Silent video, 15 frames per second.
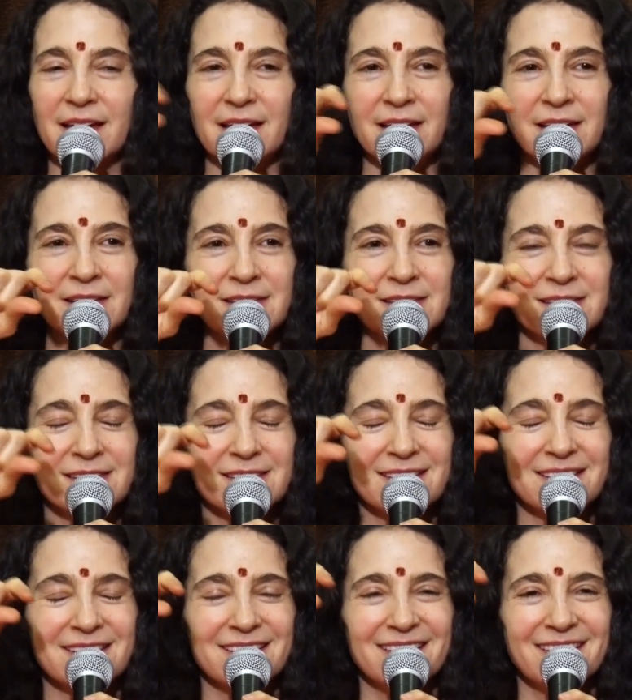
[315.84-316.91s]
it's
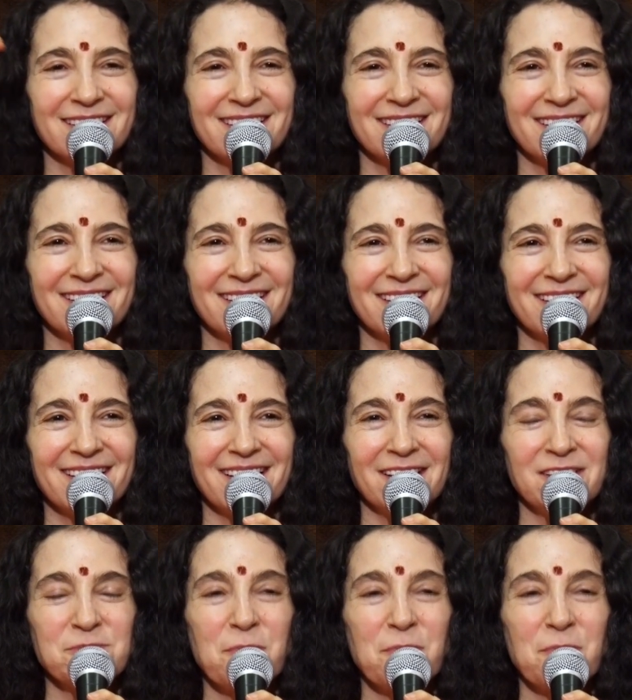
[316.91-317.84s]
it's